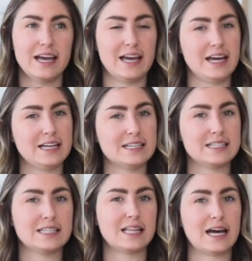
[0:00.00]

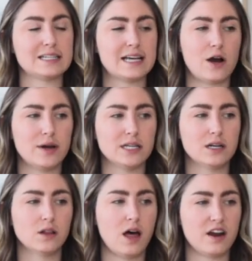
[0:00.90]
And that is how I did
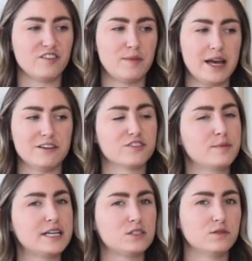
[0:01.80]
a lot of my
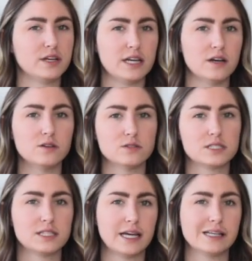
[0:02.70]
informational
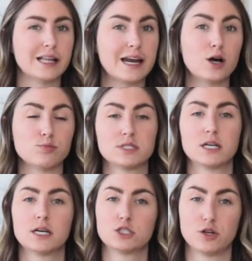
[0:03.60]
videos, and that
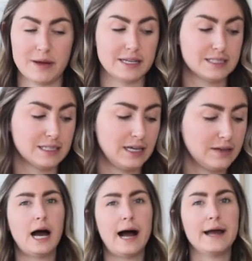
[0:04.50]
helps
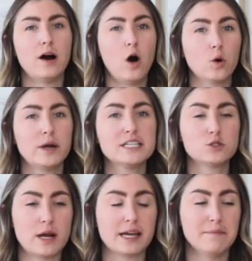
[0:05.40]
tremendously. I
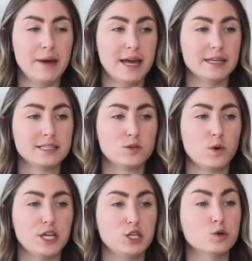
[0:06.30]
always recommend
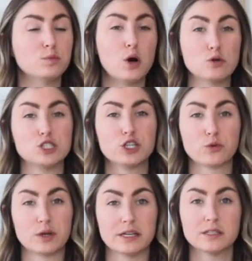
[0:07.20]
when you post
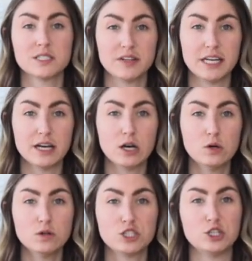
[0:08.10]
your Reels
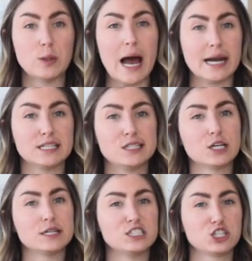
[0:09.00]
video to add it to
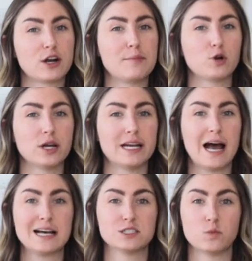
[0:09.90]
your Instagram grid
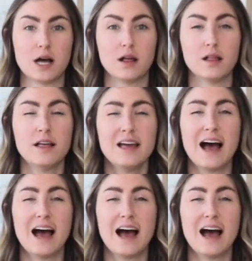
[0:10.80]
as well.